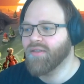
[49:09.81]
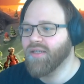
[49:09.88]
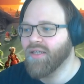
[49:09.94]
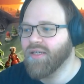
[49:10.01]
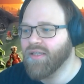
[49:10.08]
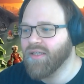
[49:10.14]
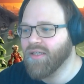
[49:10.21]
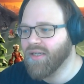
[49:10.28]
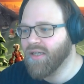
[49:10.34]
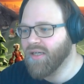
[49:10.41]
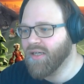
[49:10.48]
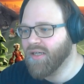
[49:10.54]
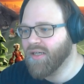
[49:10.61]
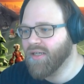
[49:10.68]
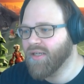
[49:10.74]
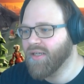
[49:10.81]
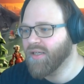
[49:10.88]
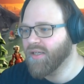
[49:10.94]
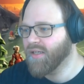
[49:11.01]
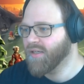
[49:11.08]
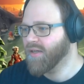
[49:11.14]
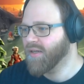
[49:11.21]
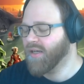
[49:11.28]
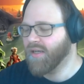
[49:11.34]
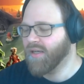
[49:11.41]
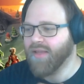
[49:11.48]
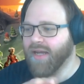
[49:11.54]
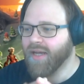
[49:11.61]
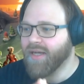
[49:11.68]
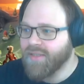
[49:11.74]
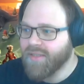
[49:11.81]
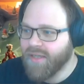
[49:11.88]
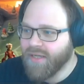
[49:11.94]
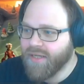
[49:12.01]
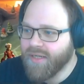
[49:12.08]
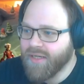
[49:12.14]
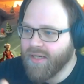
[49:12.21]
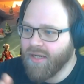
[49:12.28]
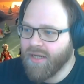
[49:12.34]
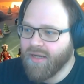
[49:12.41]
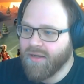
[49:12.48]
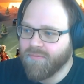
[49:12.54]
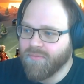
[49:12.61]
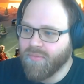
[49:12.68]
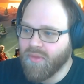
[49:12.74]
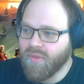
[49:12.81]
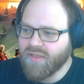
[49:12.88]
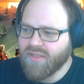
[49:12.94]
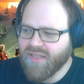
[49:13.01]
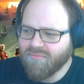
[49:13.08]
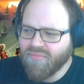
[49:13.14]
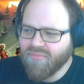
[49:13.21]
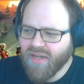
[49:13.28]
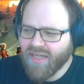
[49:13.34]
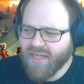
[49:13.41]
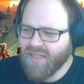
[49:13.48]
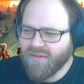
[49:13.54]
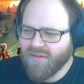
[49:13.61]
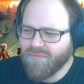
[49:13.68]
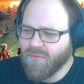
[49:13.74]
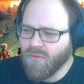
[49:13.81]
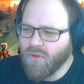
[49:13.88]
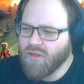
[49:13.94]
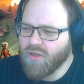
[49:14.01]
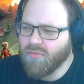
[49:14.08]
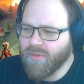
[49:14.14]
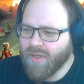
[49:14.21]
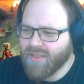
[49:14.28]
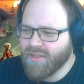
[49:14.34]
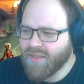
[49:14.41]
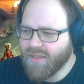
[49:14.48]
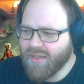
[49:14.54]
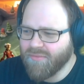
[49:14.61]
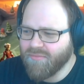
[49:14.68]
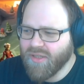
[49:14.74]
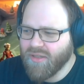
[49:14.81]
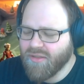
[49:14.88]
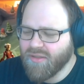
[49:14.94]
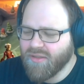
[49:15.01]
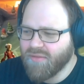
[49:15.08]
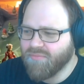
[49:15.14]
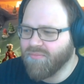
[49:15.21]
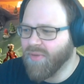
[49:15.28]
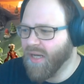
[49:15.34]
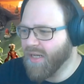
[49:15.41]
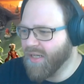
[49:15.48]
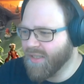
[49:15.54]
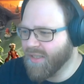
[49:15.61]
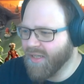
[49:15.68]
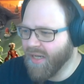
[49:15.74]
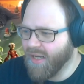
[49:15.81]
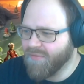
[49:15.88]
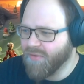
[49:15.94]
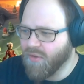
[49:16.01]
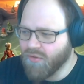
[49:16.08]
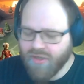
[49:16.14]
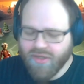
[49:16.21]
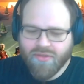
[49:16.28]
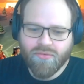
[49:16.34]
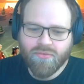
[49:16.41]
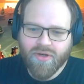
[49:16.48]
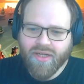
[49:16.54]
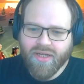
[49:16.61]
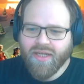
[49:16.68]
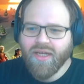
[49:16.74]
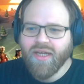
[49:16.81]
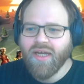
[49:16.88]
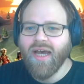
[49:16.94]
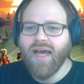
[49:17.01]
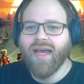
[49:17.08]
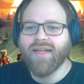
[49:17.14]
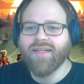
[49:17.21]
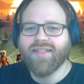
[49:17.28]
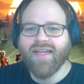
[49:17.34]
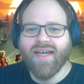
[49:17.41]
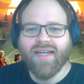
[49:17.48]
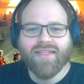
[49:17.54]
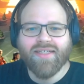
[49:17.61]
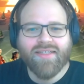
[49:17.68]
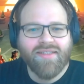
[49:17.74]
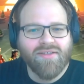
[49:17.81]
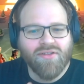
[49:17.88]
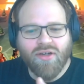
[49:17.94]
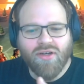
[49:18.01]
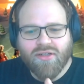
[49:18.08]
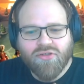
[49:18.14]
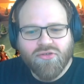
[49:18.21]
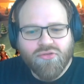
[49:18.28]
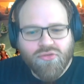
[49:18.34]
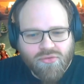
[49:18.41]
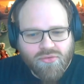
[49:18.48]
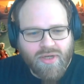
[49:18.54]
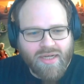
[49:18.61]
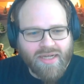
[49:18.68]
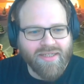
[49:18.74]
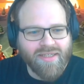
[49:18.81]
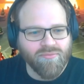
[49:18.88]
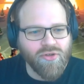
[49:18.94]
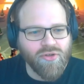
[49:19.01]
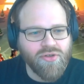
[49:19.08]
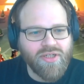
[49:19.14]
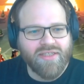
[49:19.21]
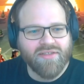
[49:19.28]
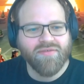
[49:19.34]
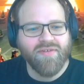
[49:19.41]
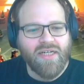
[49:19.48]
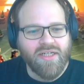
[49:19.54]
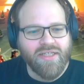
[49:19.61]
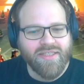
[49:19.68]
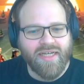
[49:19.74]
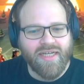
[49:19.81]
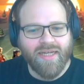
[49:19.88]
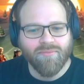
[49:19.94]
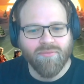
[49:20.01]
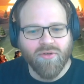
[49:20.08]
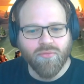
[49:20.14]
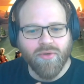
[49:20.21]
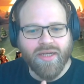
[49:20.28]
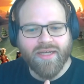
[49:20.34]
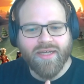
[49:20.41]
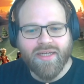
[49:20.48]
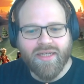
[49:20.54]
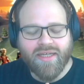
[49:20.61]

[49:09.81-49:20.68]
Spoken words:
They are saying some players have 4 quest limit, others have only 3, and that is not true anymore as far as I'm aware.